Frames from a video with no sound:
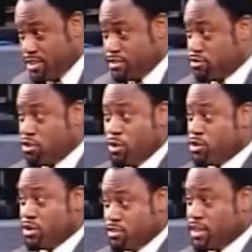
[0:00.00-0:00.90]
And he says, No, I
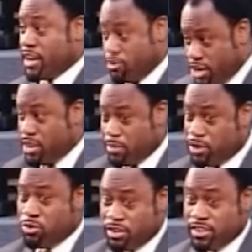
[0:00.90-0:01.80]
don't understand. I read it, but
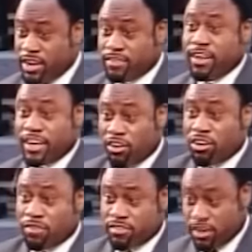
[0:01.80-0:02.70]
I don't understand it. It sounds like a
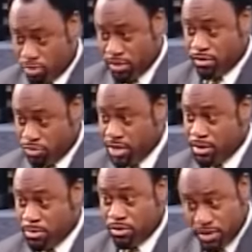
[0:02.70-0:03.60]
lot of us are eh,
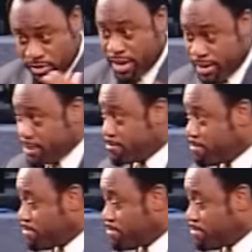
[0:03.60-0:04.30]
reading it, but don't understand it.